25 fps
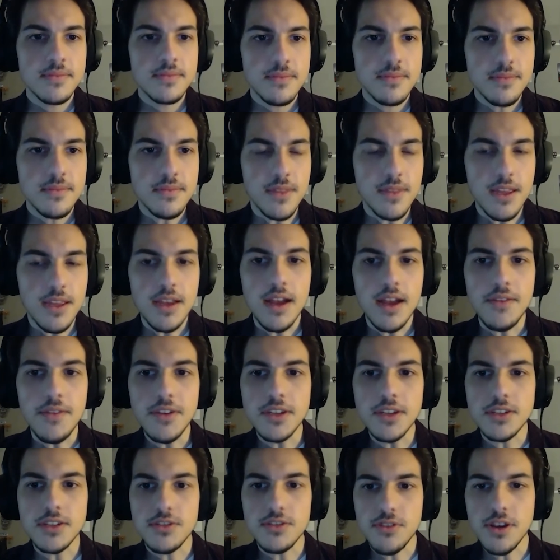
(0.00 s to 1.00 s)
Yeah, I think
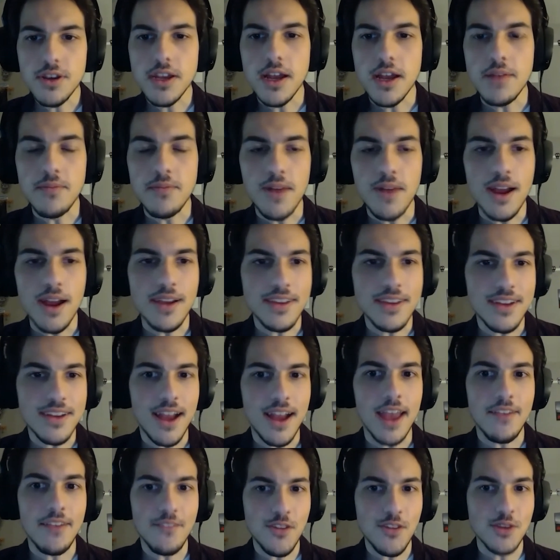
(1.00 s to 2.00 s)
it's great.
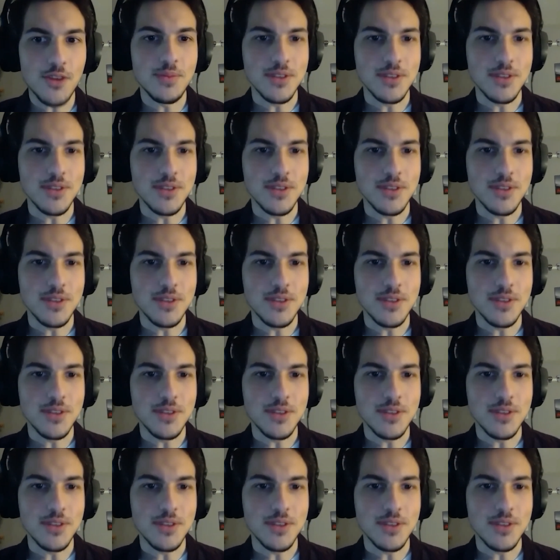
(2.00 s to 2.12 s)
I very much